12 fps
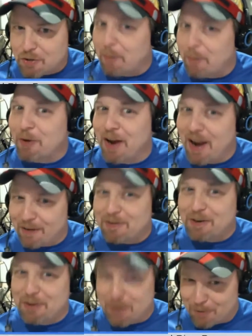so I'm going to
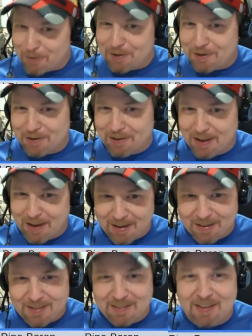have to go with you on
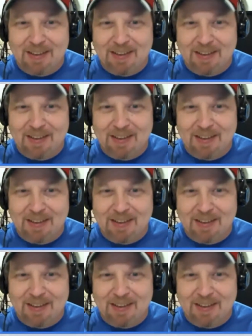that.